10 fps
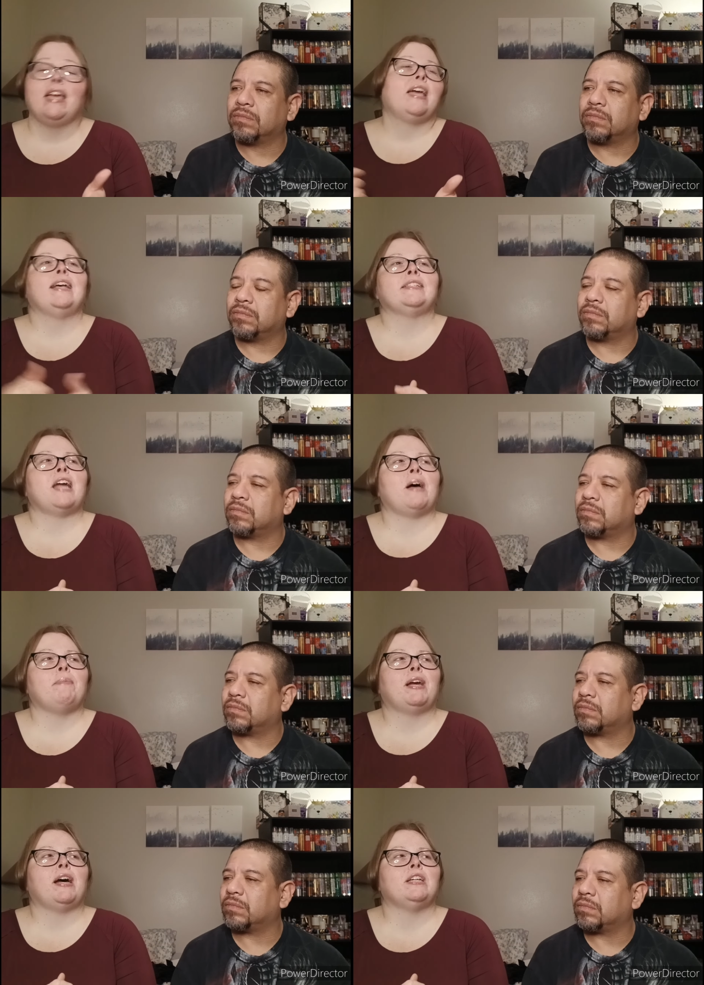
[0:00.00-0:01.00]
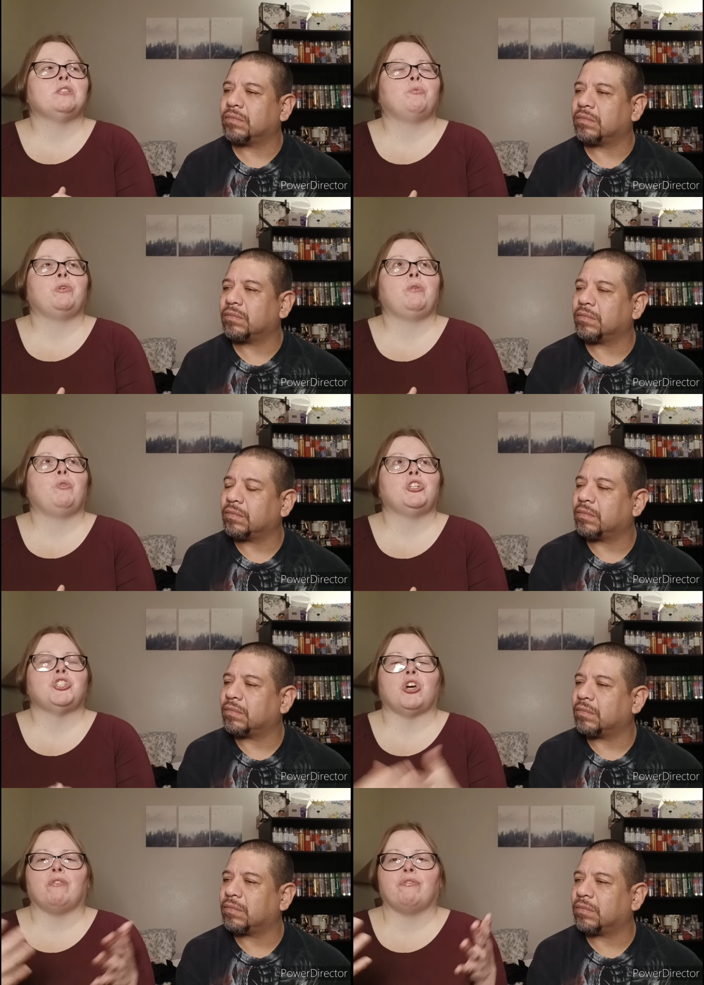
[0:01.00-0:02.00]
Speaker 1: It's not because we
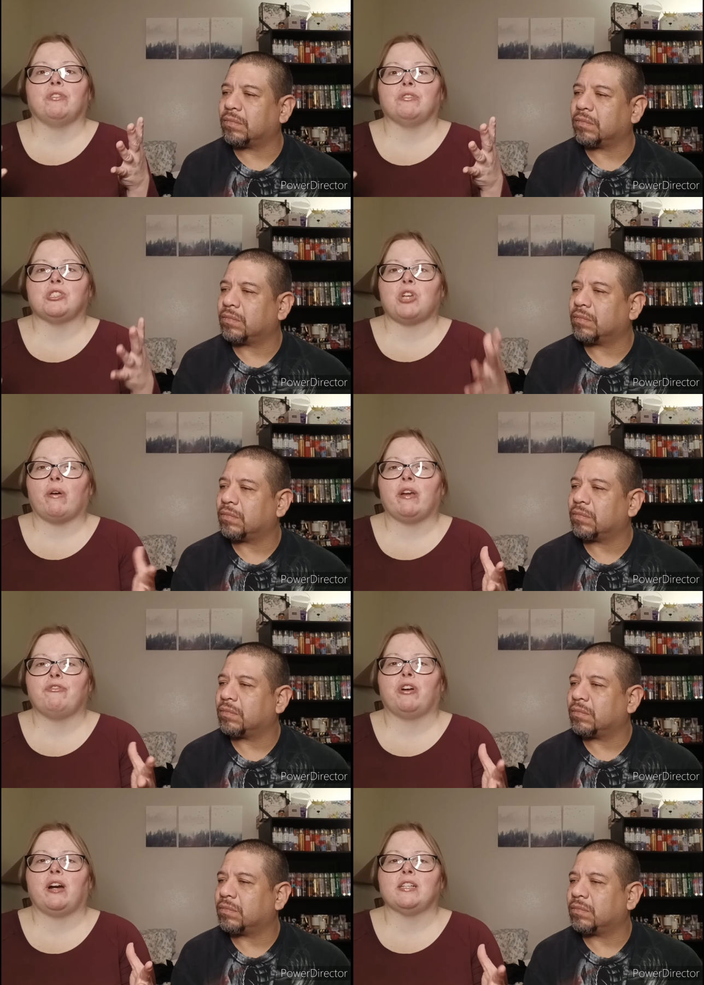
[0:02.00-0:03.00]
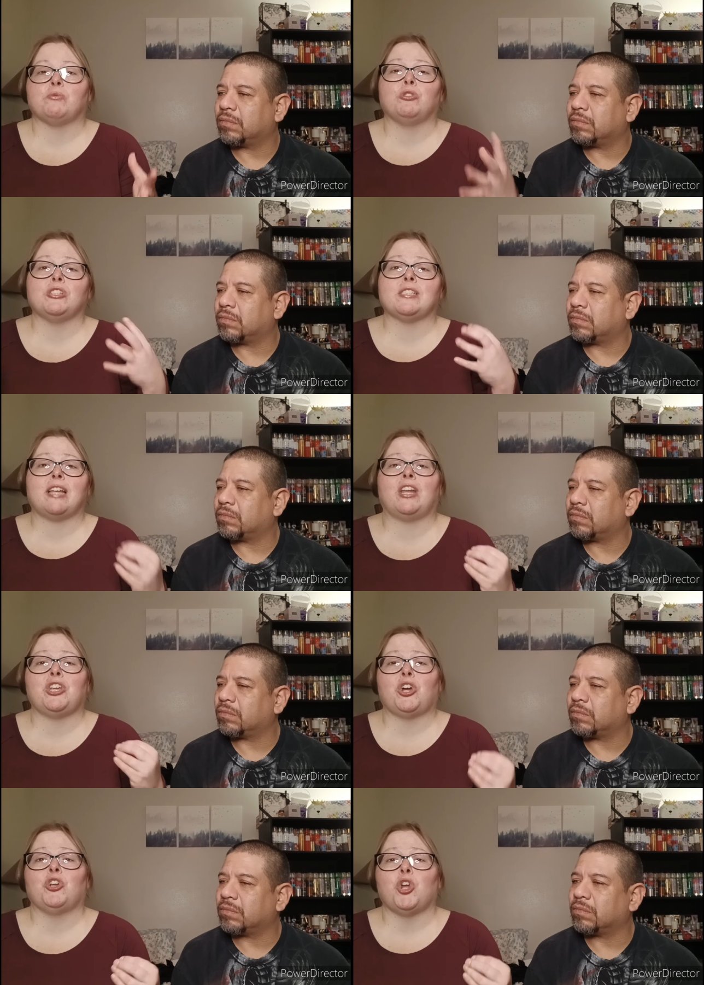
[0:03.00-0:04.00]
want y'all to feel sorry for us. We're just
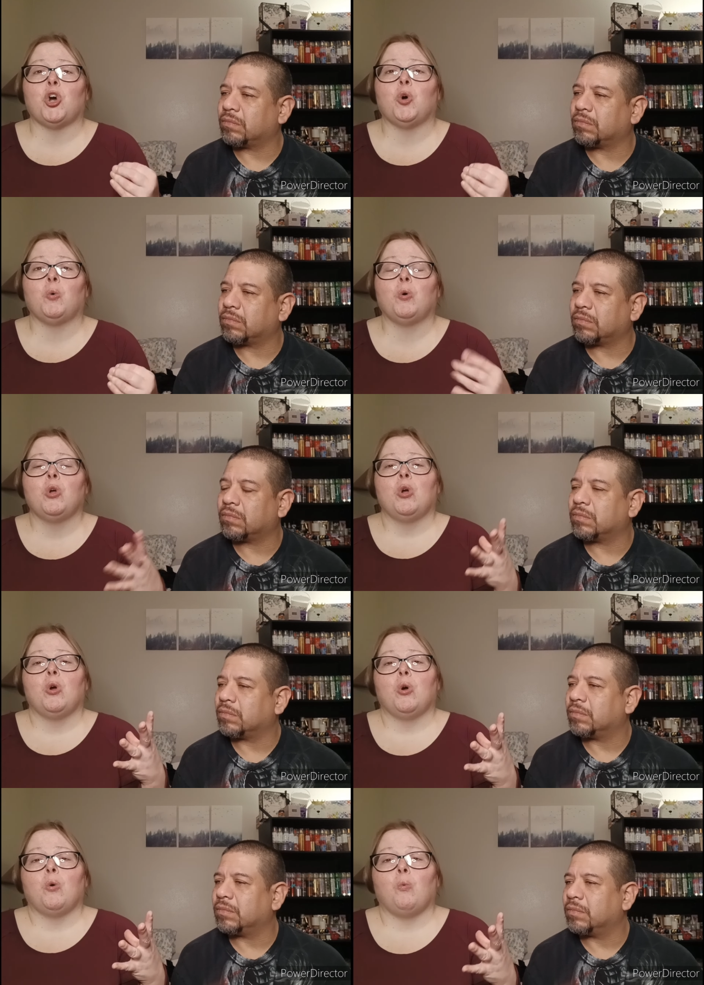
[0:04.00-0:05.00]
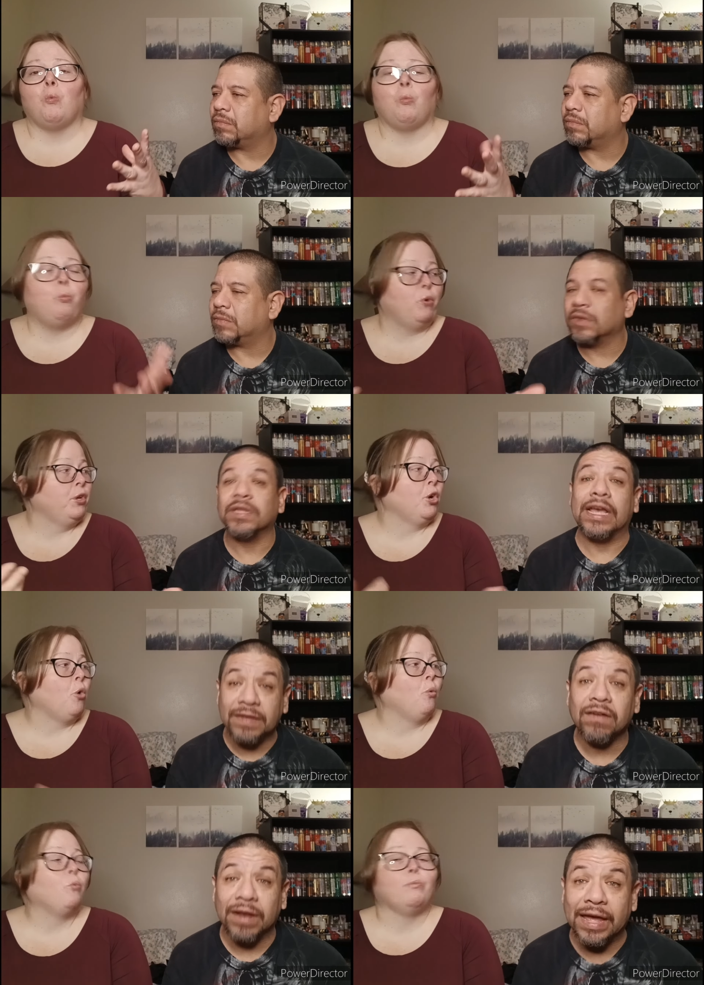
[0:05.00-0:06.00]
letting y'all know, you
Speaker 2: know.
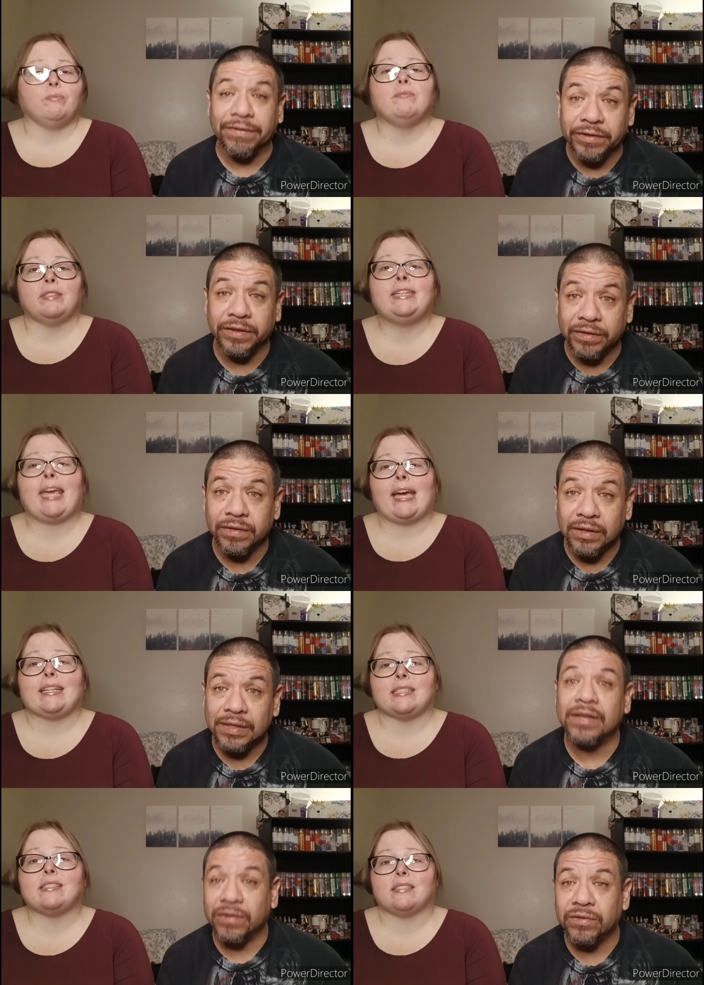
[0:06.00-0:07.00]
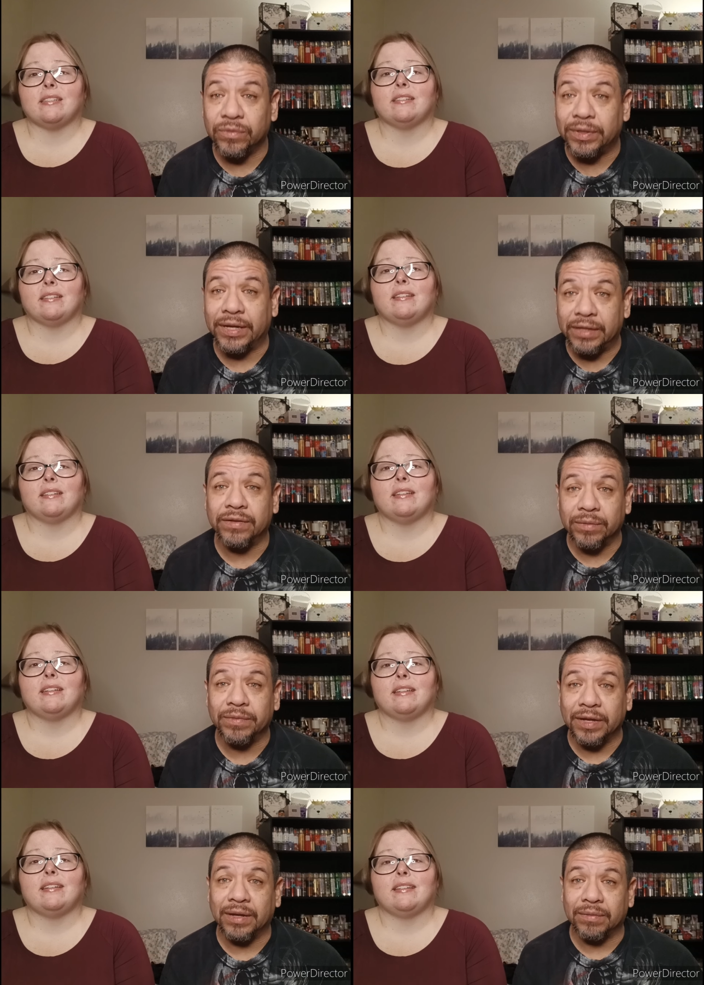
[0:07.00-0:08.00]
That's how life is. Yes. That's just the way it is
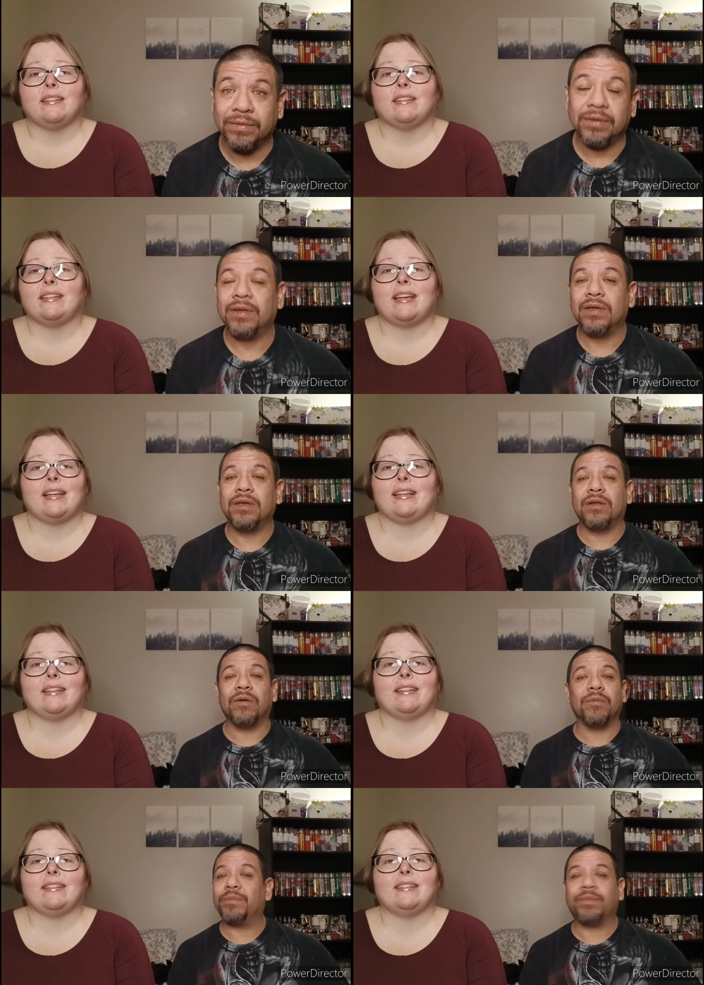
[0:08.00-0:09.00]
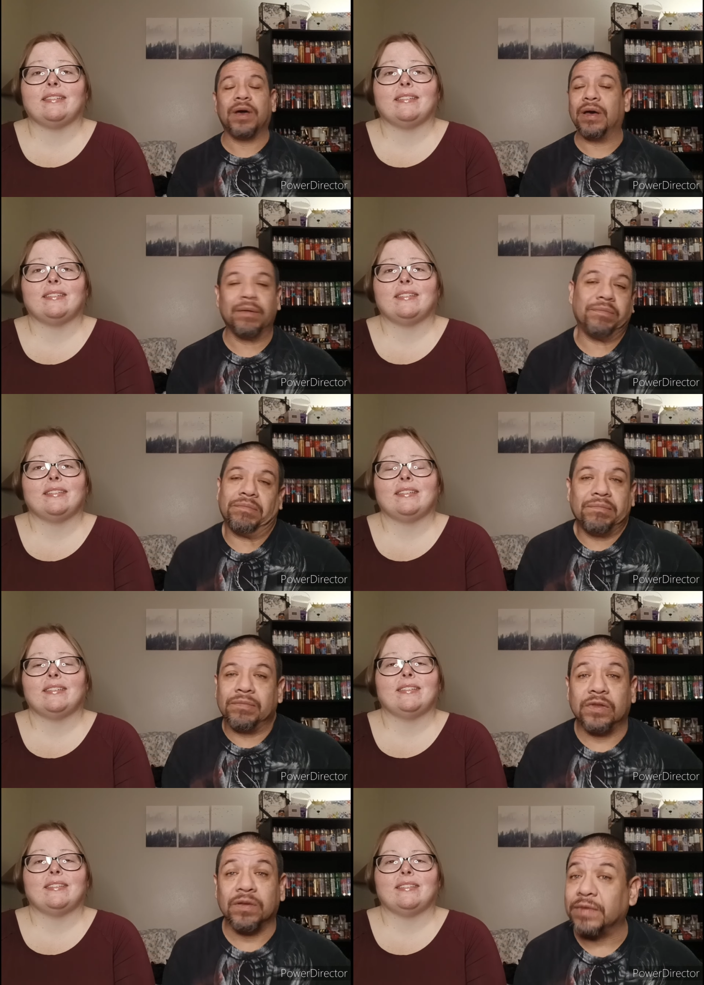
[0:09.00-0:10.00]
sometimes. You know, uh,
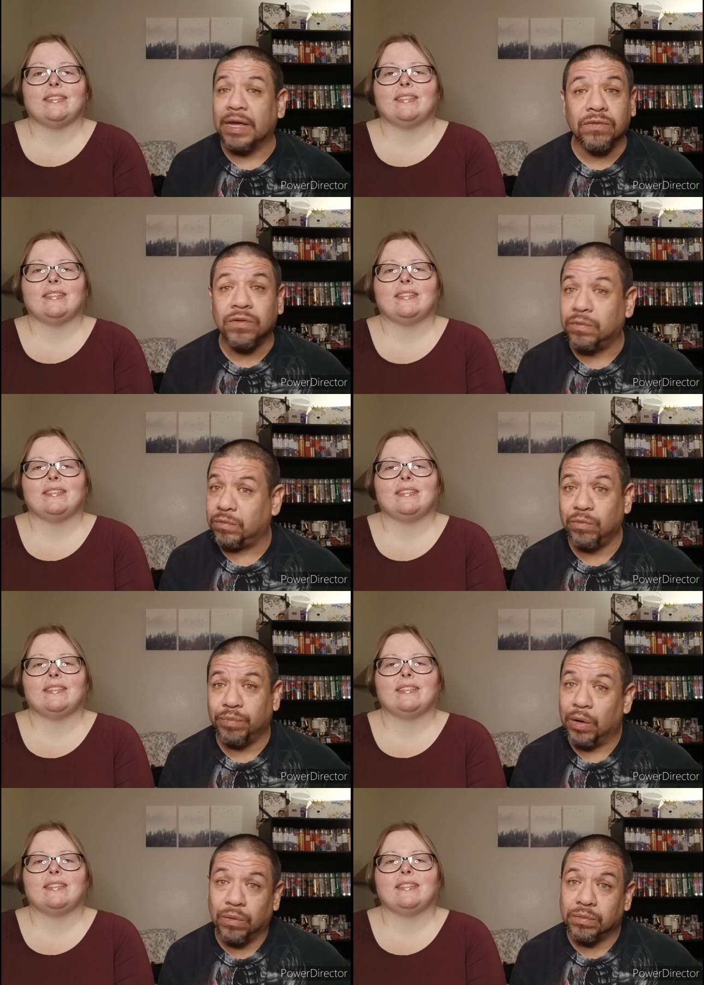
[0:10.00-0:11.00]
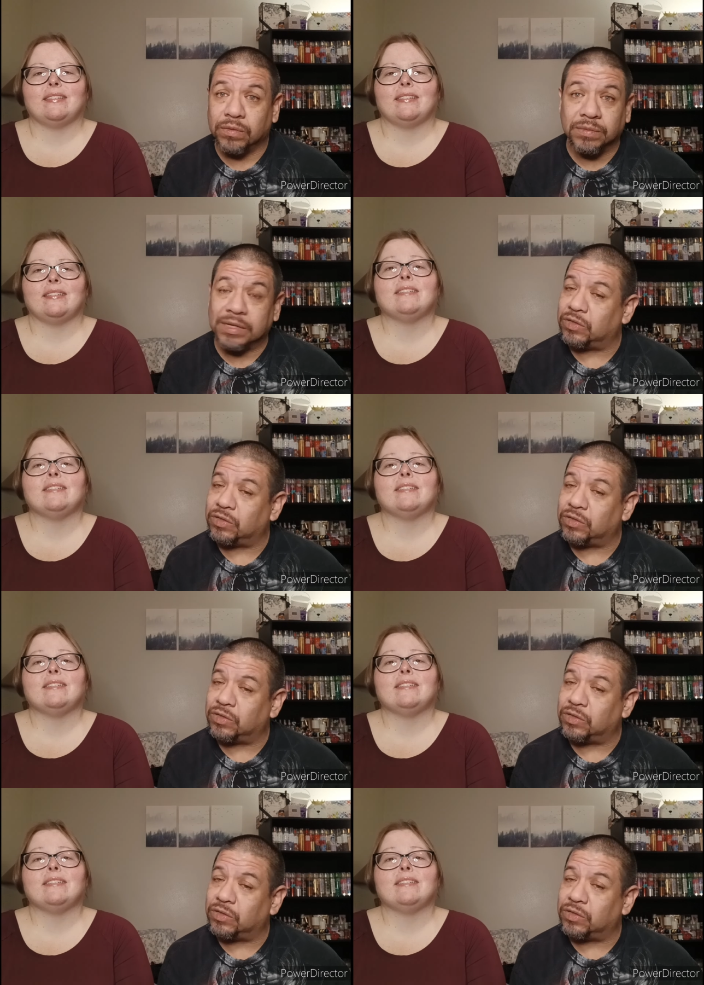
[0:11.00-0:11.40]
sometimes you, you broke. Sometimes